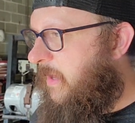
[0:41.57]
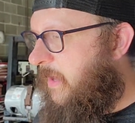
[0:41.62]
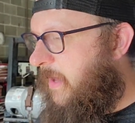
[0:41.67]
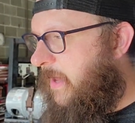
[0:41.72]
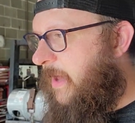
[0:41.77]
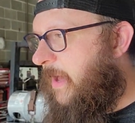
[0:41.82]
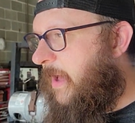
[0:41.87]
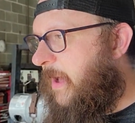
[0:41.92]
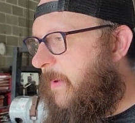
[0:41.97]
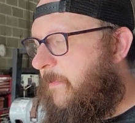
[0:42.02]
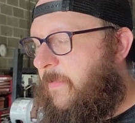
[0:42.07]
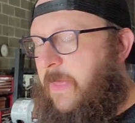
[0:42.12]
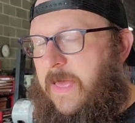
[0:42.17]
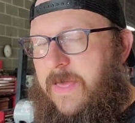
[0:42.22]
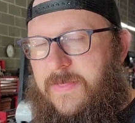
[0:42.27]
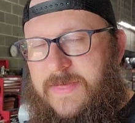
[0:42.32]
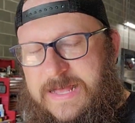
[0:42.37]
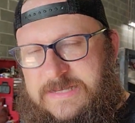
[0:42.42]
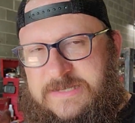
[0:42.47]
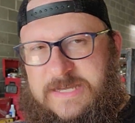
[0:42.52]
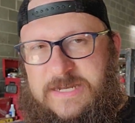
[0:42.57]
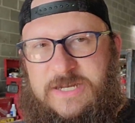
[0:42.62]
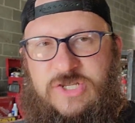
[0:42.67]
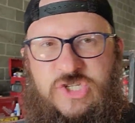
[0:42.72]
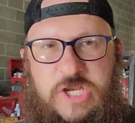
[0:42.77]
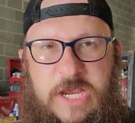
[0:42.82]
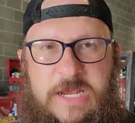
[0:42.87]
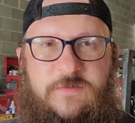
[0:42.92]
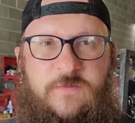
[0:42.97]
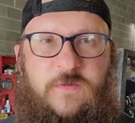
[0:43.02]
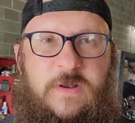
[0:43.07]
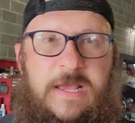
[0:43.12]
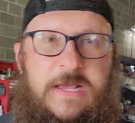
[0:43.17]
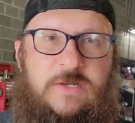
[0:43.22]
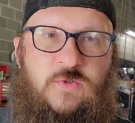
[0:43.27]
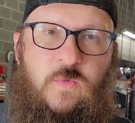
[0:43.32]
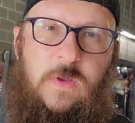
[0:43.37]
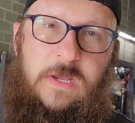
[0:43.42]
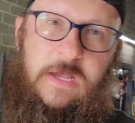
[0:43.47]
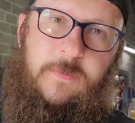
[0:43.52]
That's going to change for
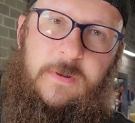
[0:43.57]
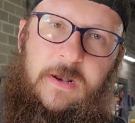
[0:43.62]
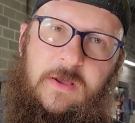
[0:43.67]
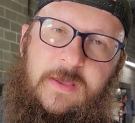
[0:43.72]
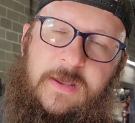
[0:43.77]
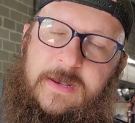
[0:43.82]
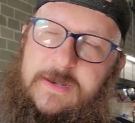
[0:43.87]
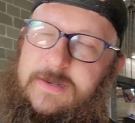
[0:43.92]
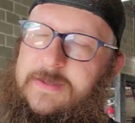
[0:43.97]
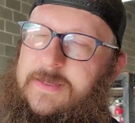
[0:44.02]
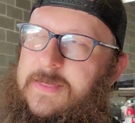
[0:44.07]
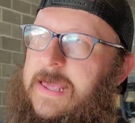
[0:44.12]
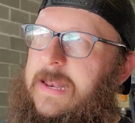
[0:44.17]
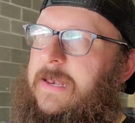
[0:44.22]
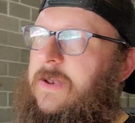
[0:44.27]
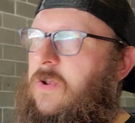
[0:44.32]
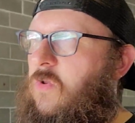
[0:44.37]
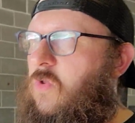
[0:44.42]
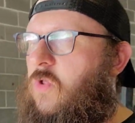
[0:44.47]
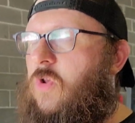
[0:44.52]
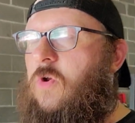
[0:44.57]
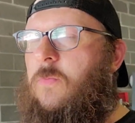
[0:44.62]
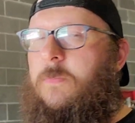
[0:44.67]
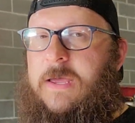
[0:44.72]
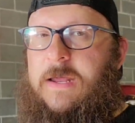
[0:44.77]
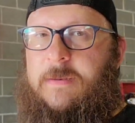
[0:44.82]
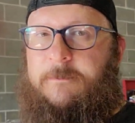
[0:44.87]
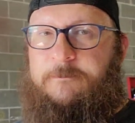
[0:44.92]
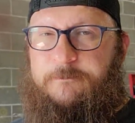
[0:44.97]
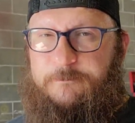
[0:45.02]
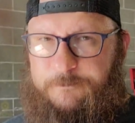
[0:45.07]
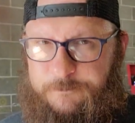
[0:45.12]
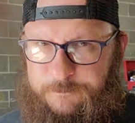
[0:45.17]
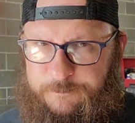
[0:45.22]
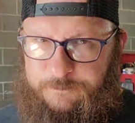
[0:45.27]
next week, but I'll get into that in a little bit.